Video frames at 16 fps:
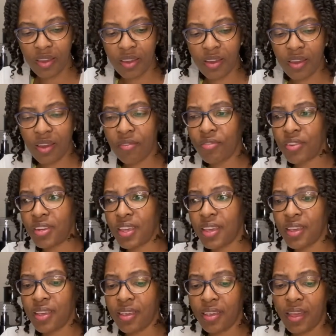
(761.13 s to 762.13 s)
every
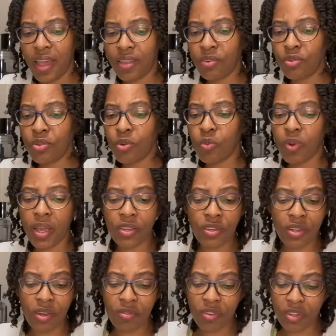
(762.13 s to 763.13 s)
day. I don't know why
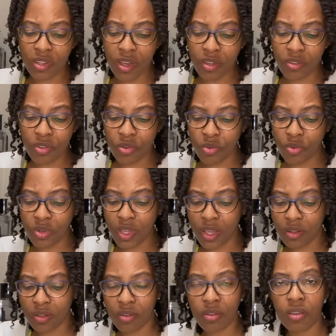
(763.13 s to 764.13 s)
she ever thought to do
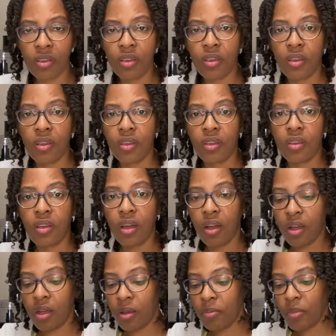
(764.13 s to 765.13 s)
that.
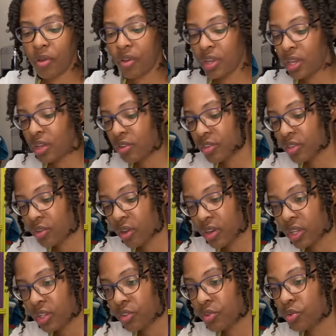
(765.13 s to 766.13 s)
Her hair
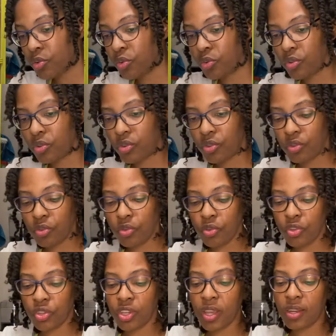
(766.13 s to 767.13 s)
started to
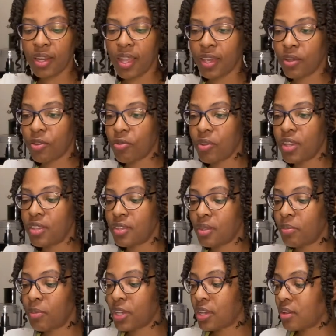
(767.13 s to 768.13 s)
shed like
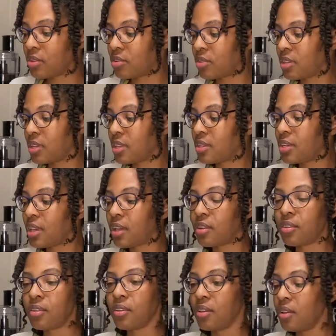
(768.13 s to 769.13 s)
crazy because she did
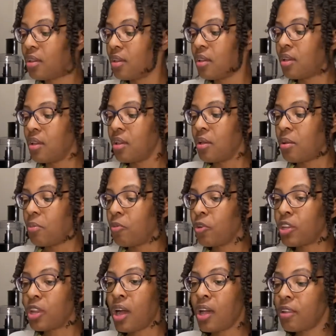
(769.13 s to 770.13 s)
that.
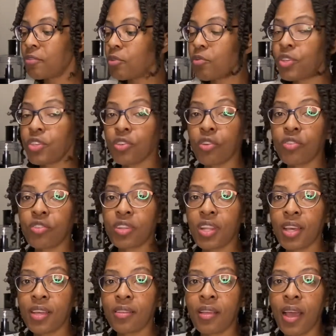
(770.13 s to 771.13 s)
With all of the research
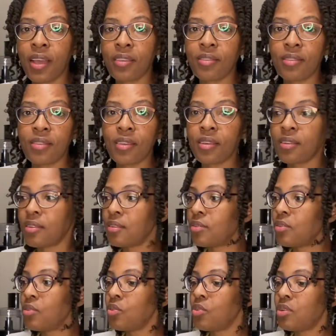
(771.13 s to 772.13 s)
that I seen,
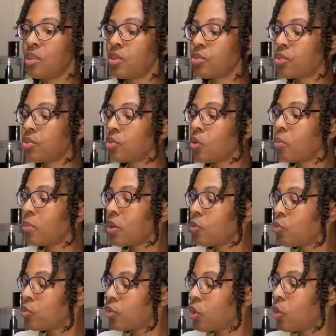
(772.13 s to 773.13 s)
there's no
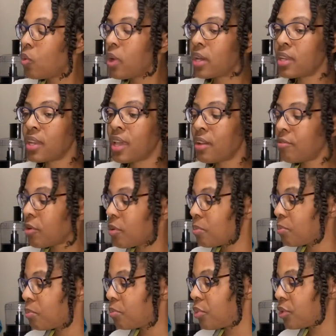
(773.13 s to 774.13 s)
one ever
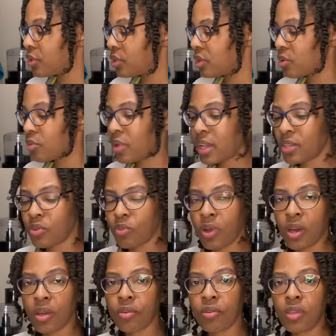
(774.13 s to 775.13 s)
put the rice
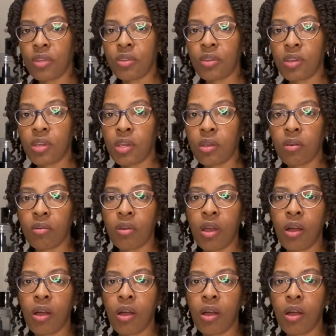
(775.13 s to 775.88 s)
water in their hair